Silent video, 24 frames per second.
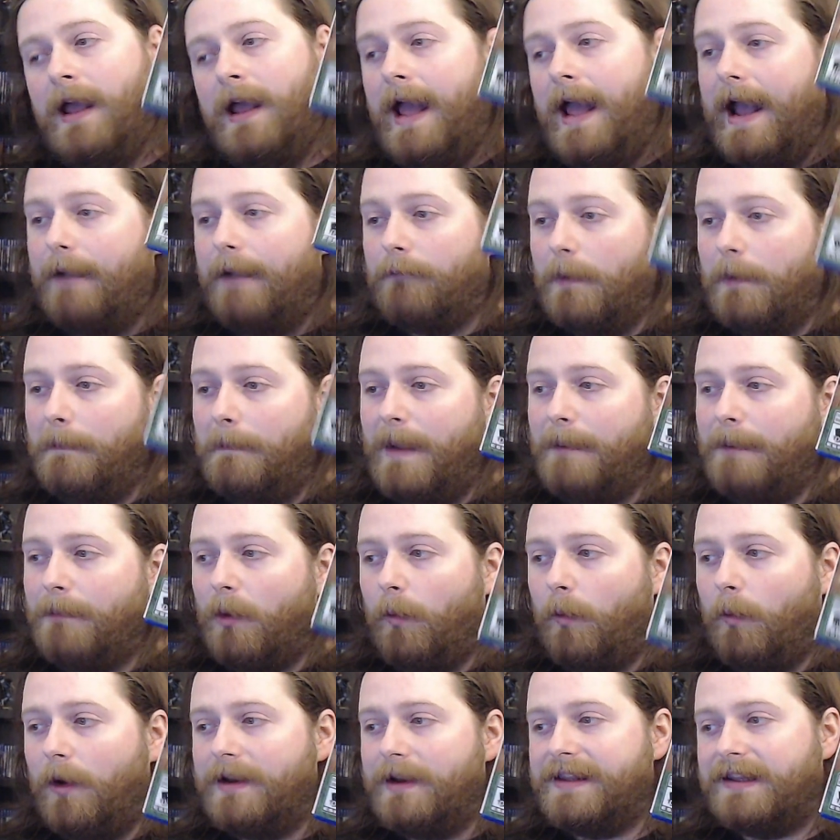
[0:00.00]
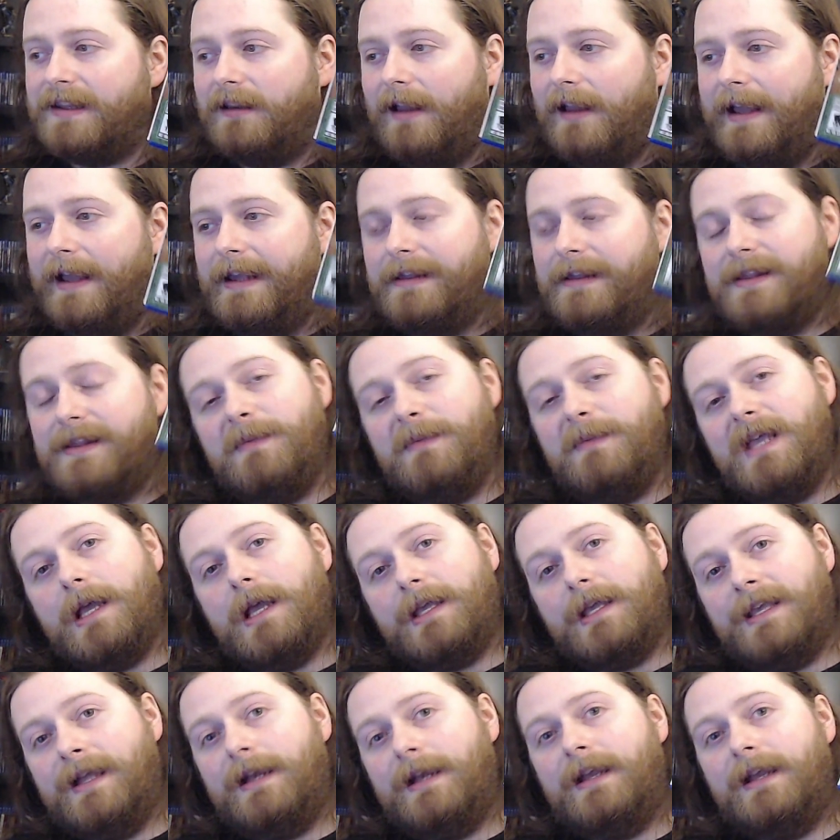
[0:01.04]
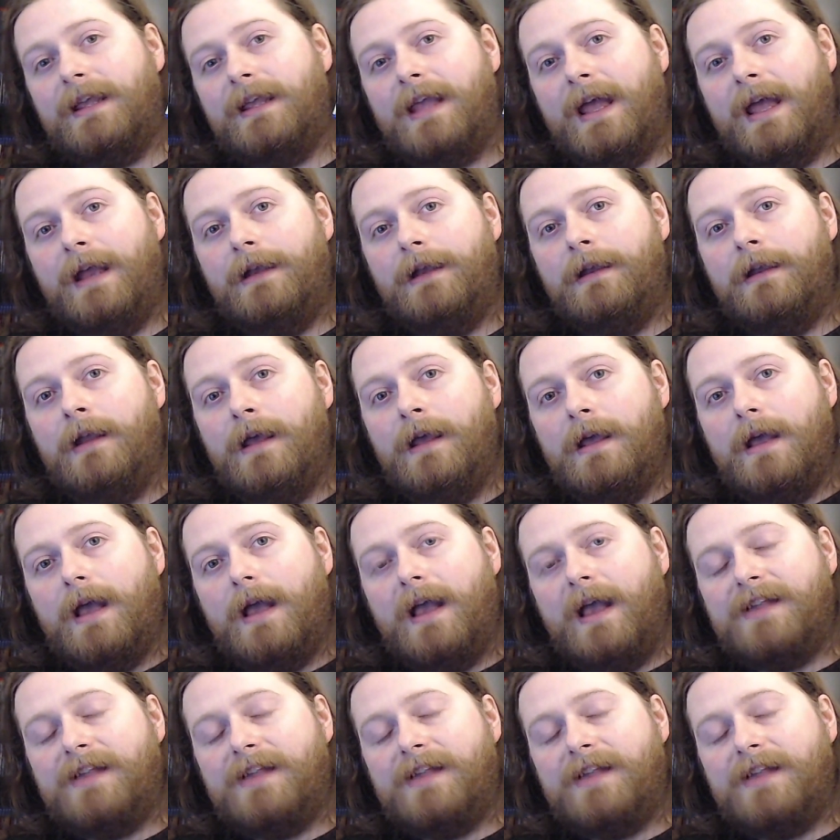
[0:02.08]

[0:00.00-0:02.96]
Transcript: and remember what it's like to be a kid again and